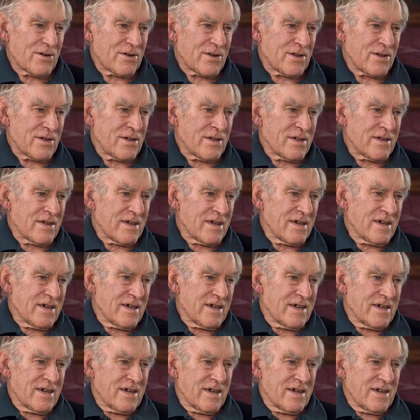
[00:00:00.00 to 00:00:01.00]
on. He,
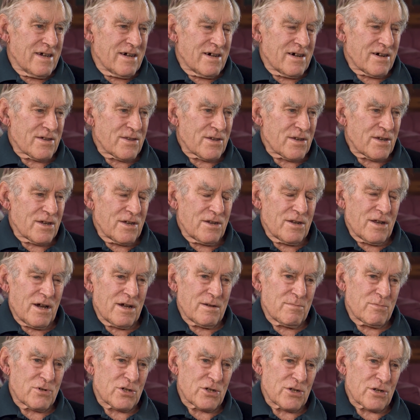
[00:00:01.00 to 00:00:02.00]
I think he
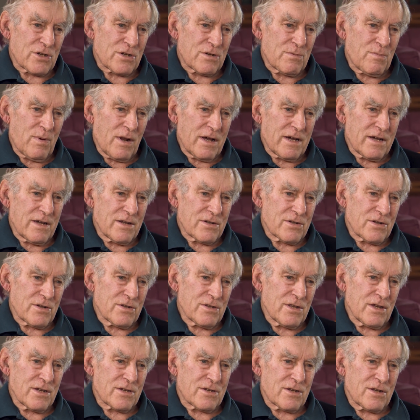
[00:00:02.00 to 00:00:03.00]
named six players
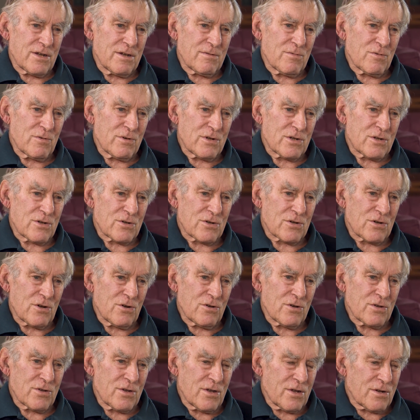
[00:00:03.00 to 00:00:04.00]
in that team who went to
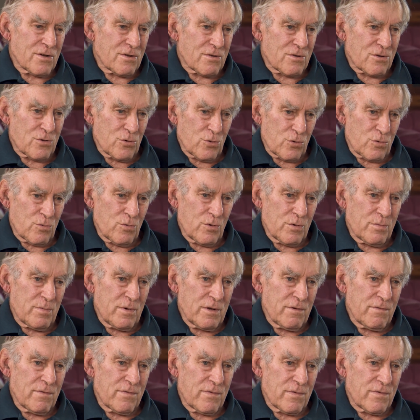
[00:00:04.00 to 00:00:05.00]
Ceylon that thought would
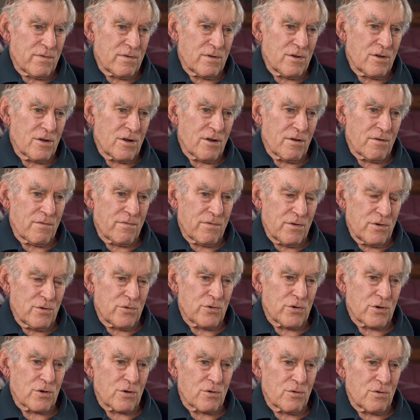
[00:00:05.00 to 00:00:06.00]
be, you know,
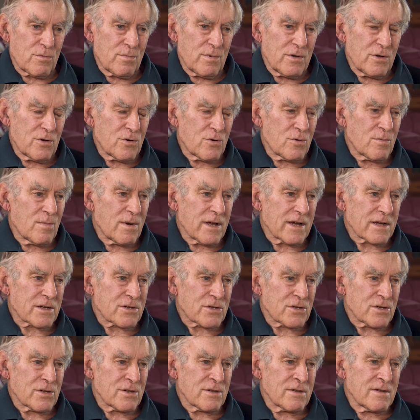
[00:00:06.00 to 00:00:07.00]
future could be All
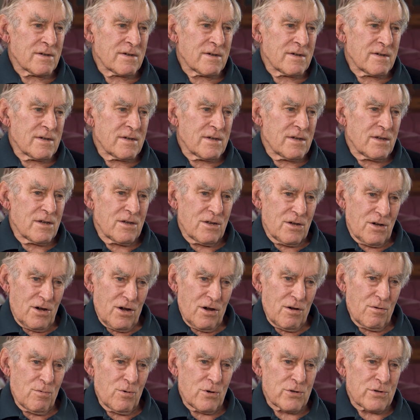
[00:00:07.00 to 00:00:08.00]
Blacks. And
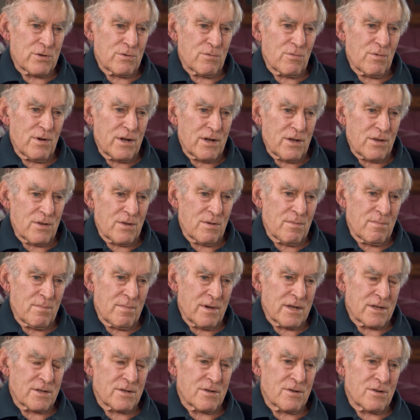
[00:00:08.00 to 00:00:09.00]
I wasn't one of them,
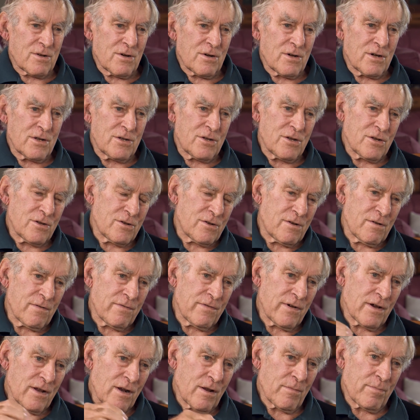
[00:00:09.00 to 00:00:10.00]
but I did
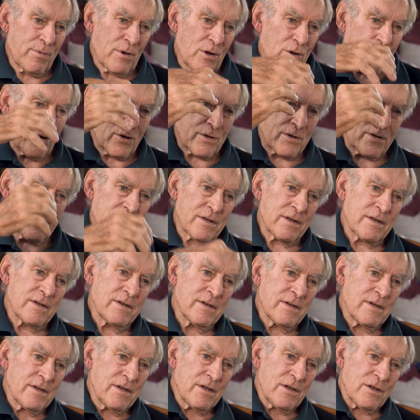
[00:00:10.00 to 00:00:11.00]
develop a lot
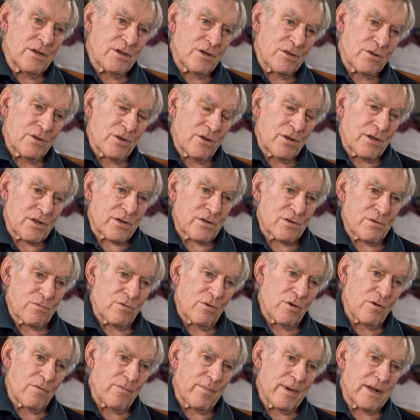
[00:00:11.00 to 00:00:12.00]
in the next
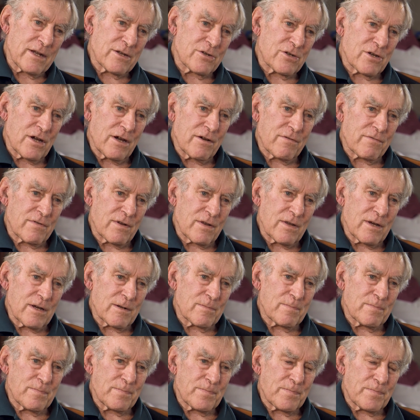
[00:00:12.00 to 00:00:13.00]
twelve months after
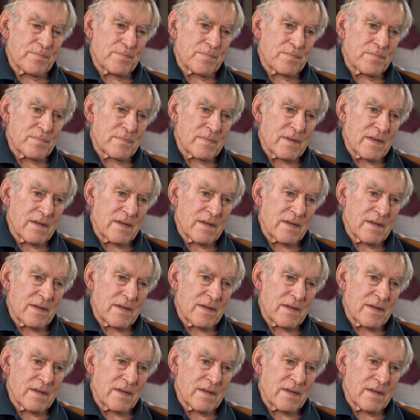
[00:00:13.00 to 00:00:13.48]
that.